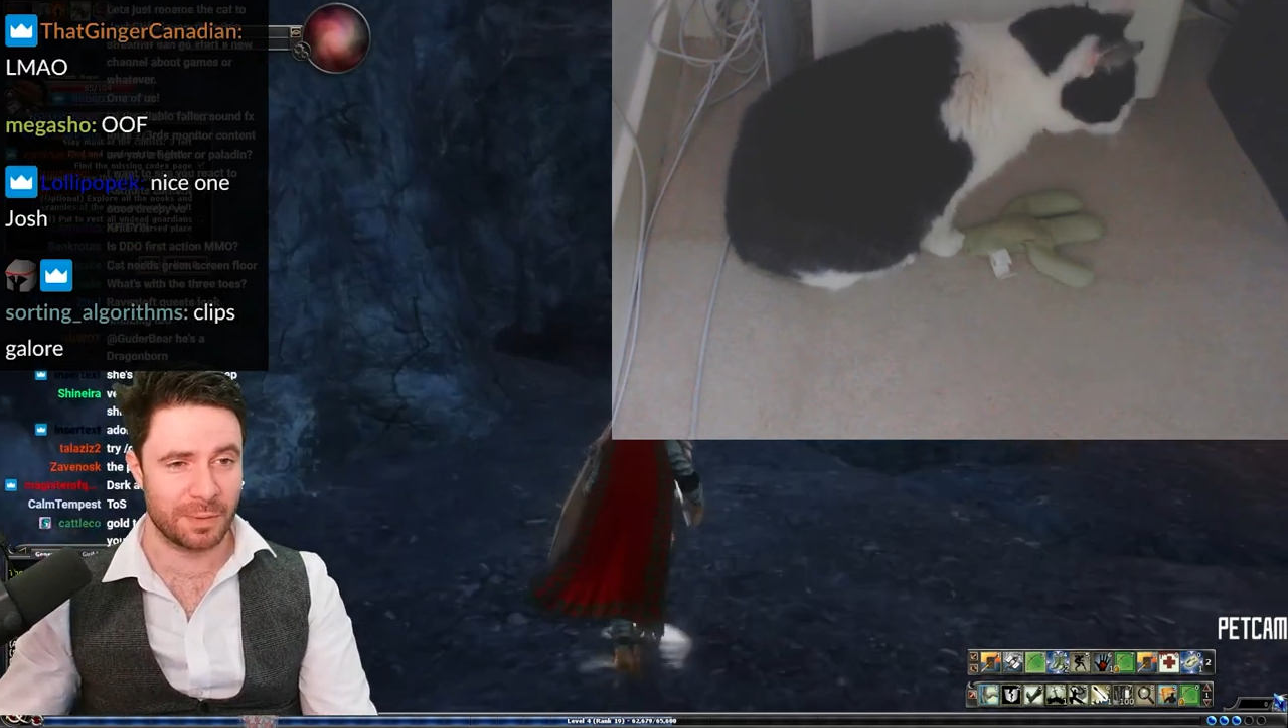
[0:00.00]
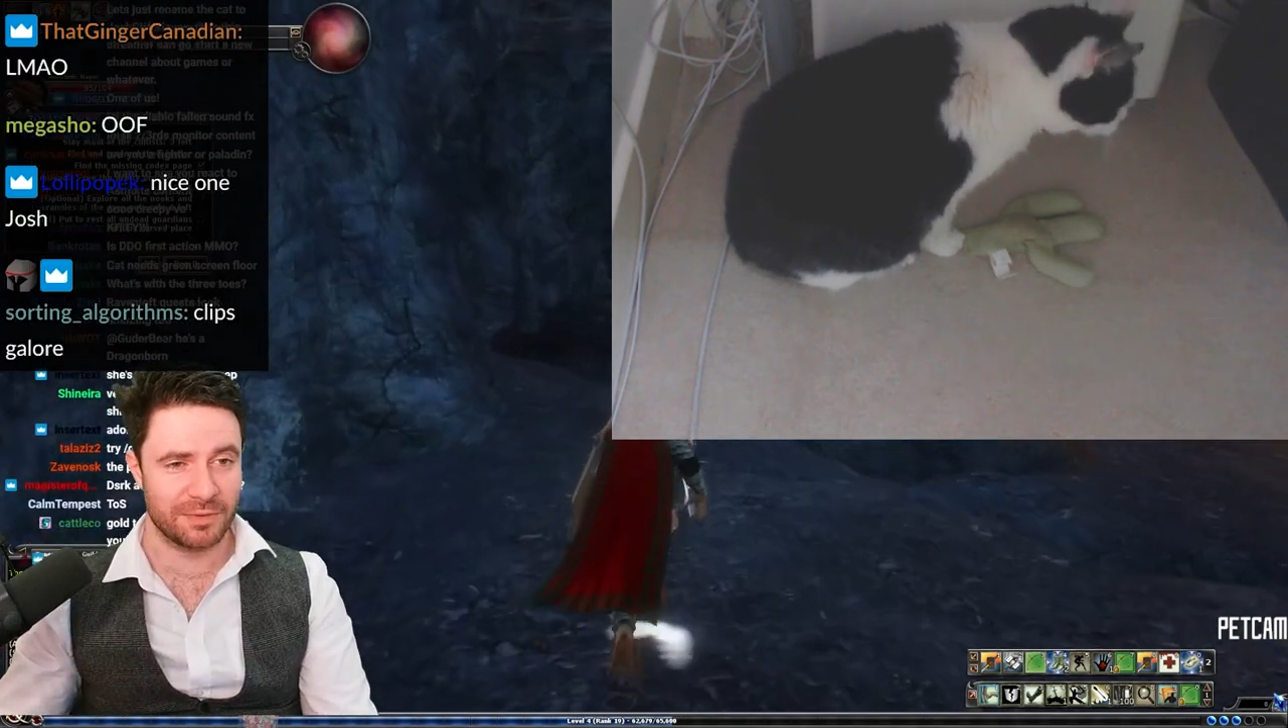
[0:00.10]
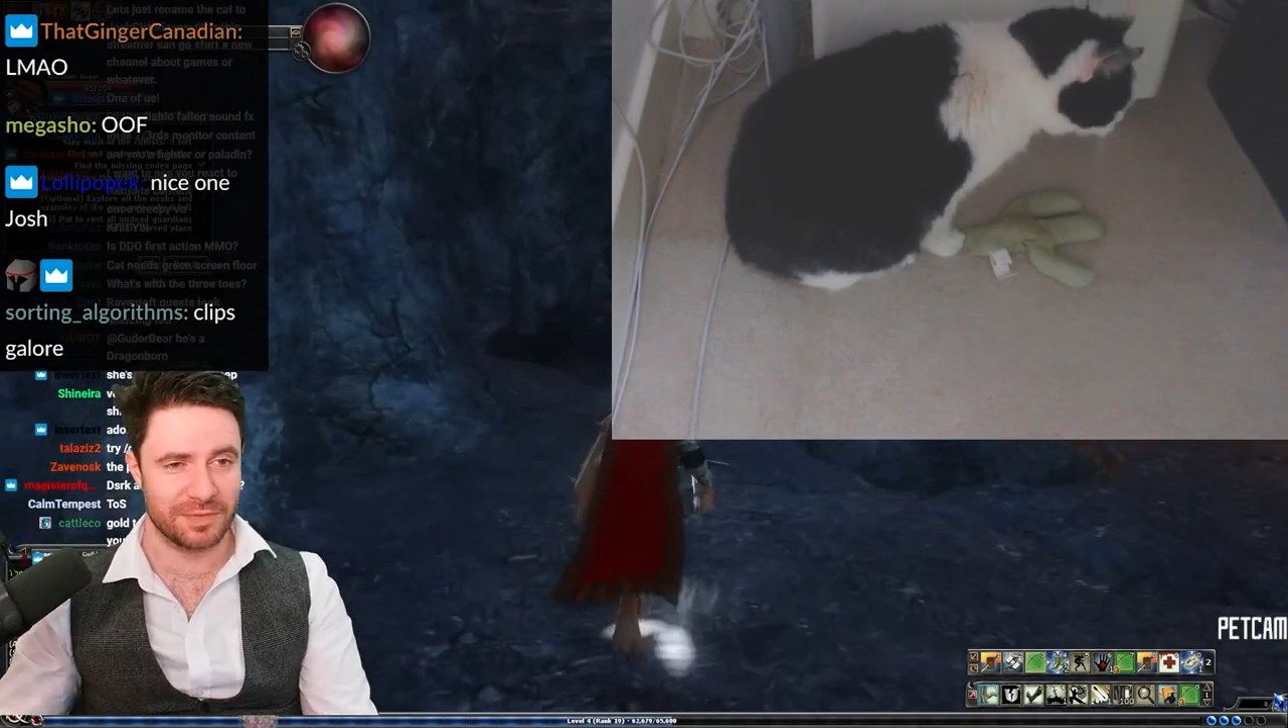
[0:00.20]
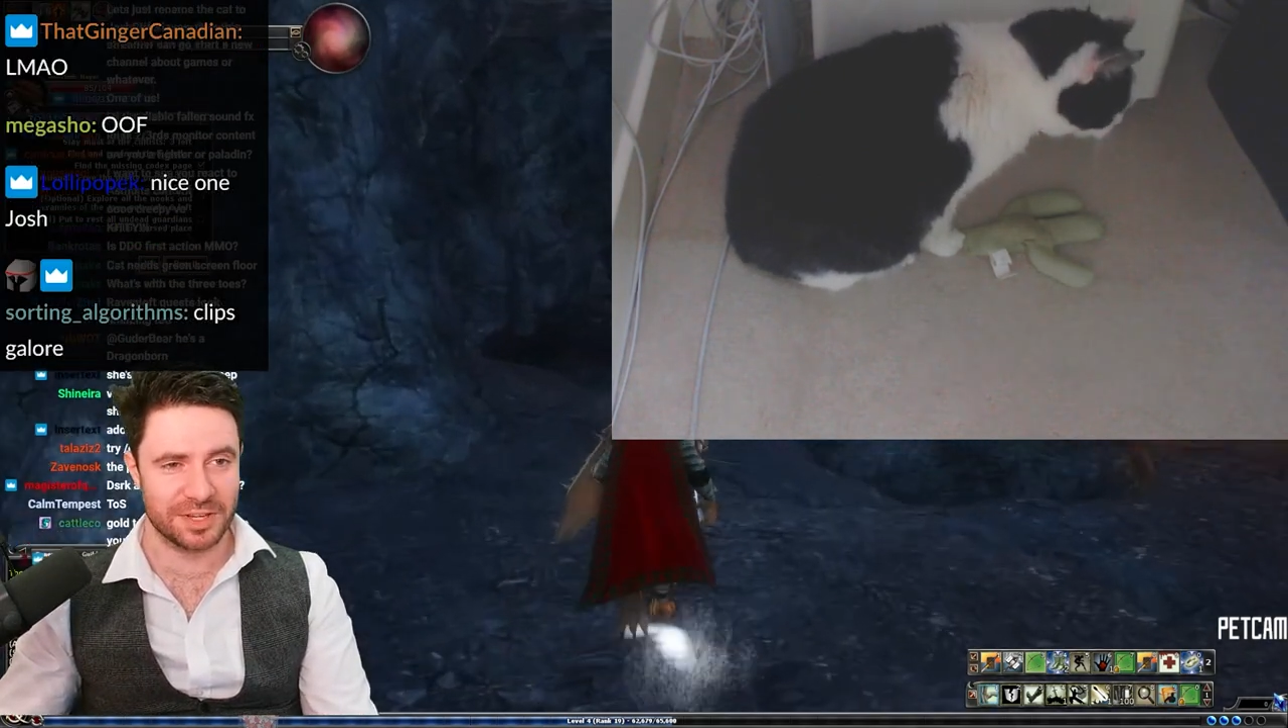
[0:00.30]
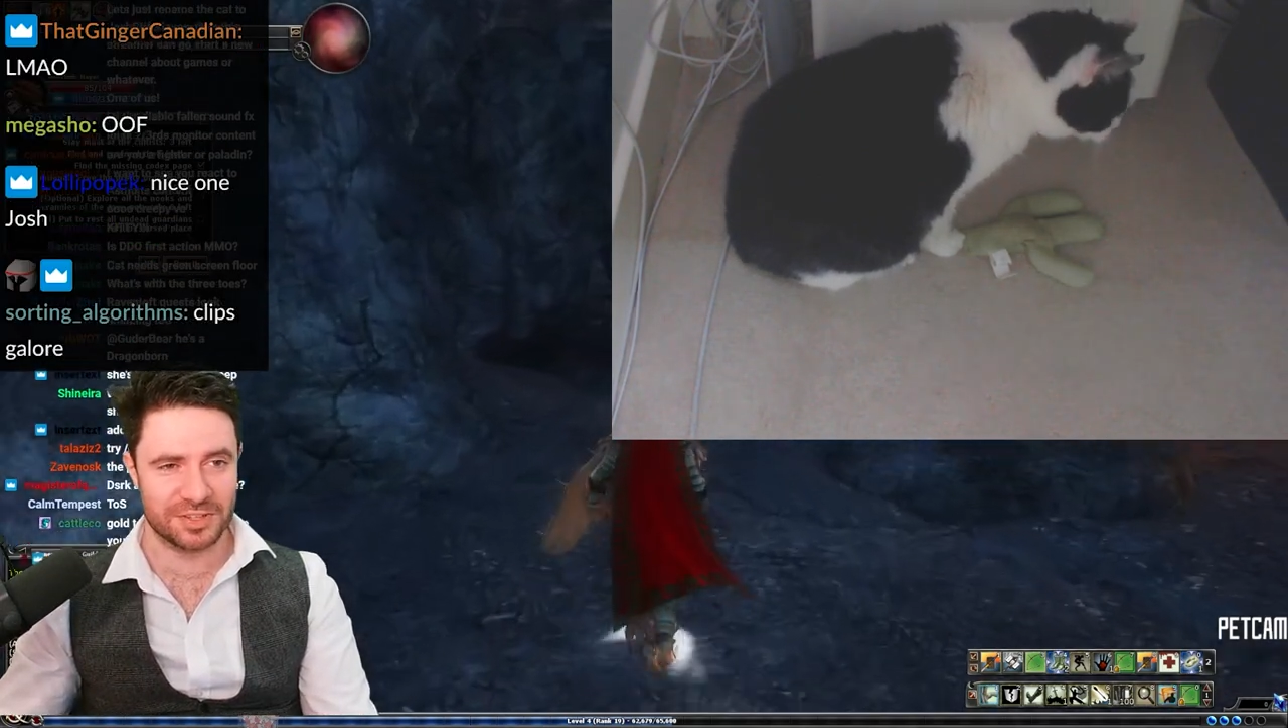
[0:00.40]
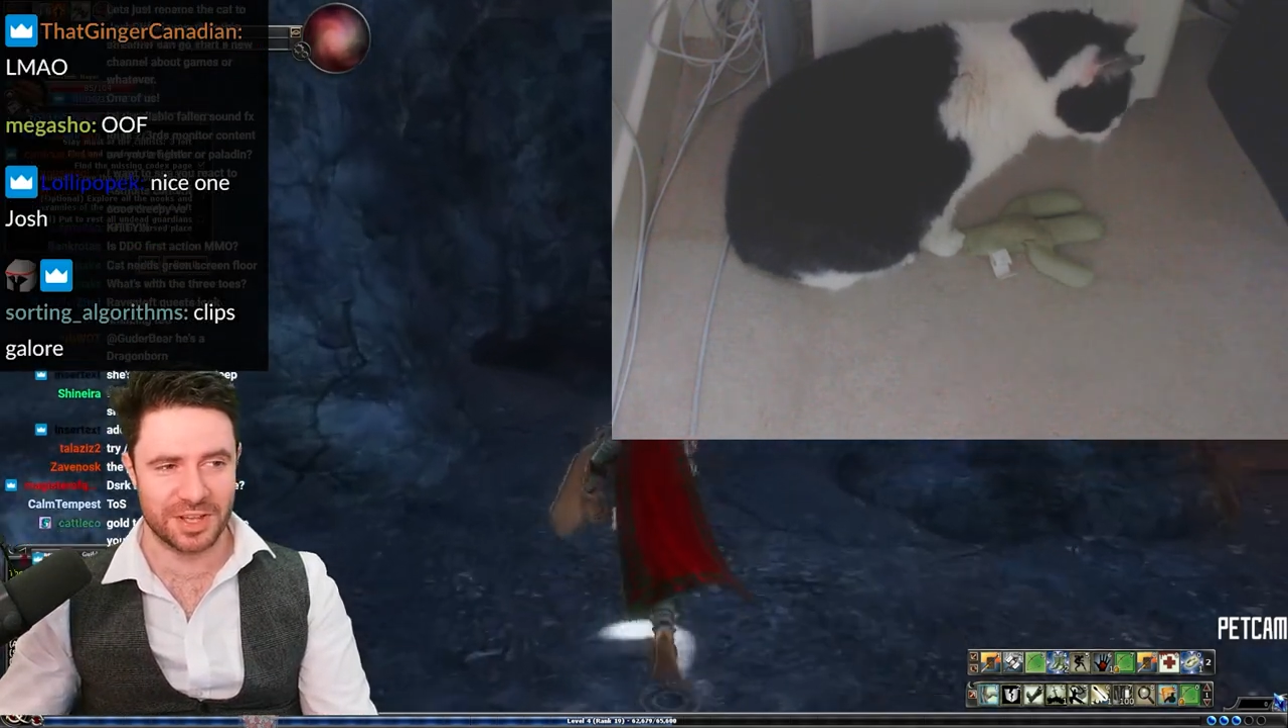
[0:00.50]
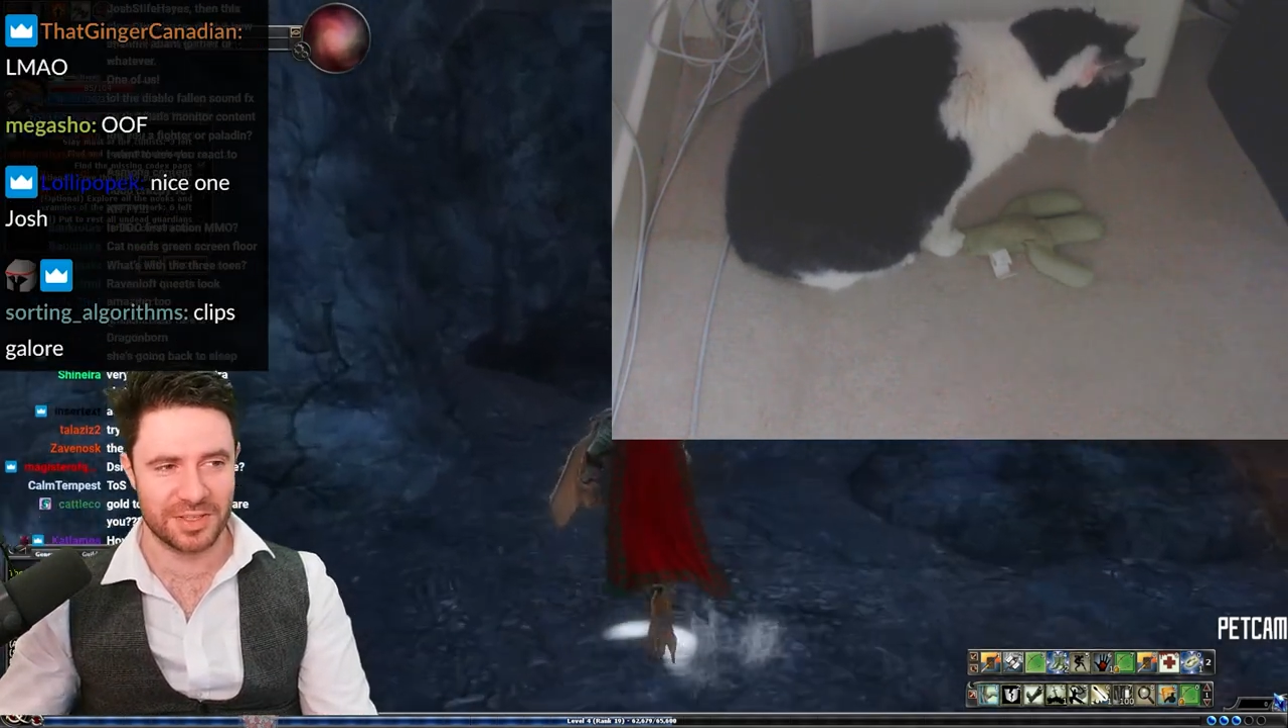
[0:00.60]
it, Visa.